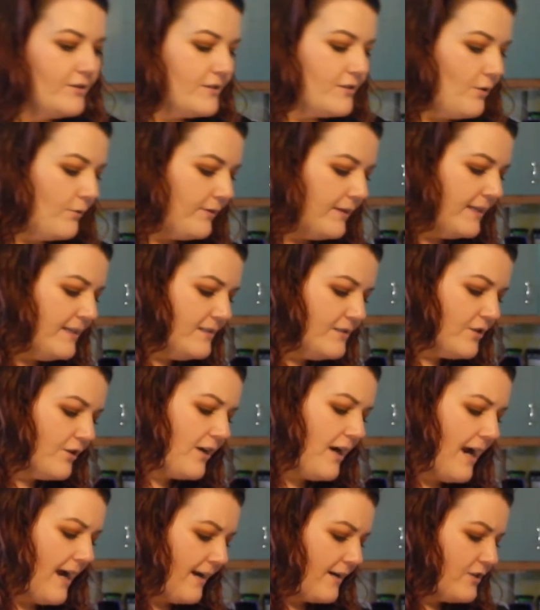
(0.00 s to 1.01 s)
So these are
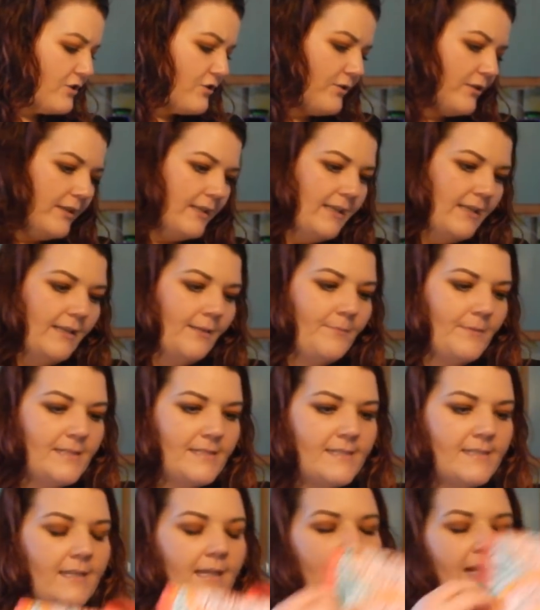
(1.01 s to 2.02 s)
actually, let me
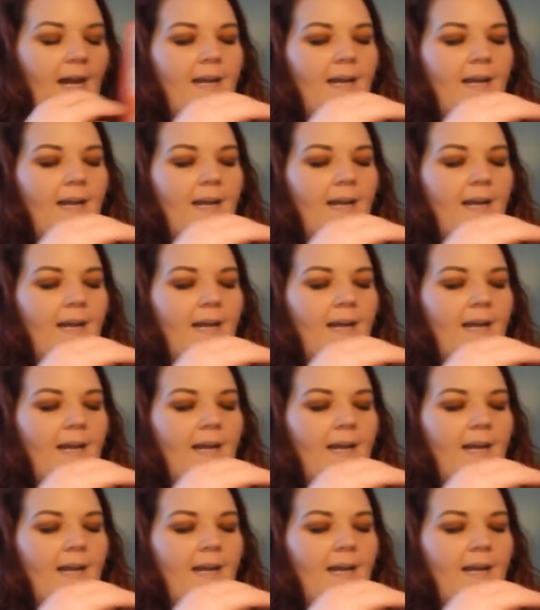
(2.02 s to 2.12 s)
see,